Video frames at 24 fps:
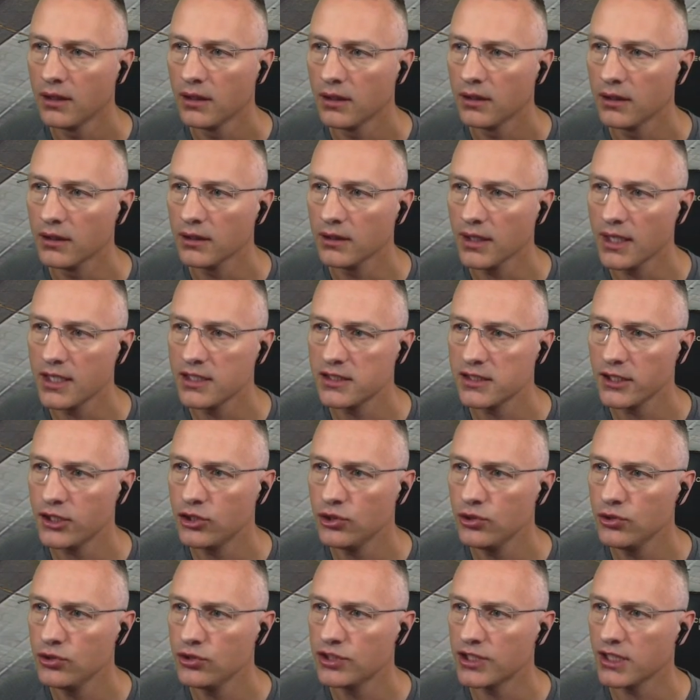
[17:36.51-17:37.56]
Leslie
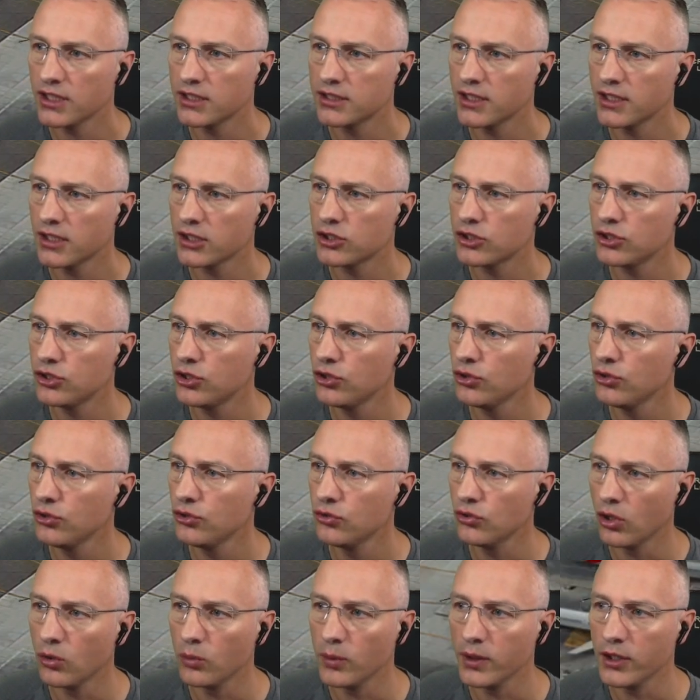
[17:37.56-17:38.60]
2662,
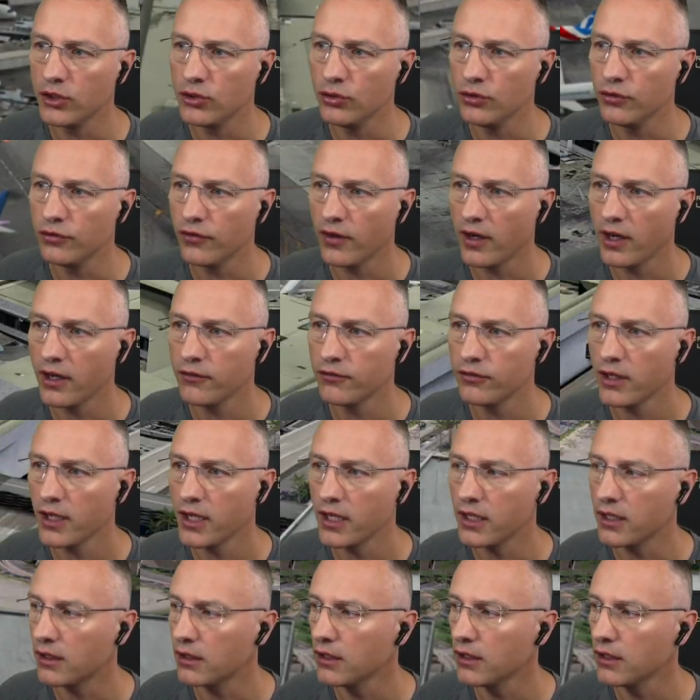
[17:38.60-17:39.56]
runway 25 right,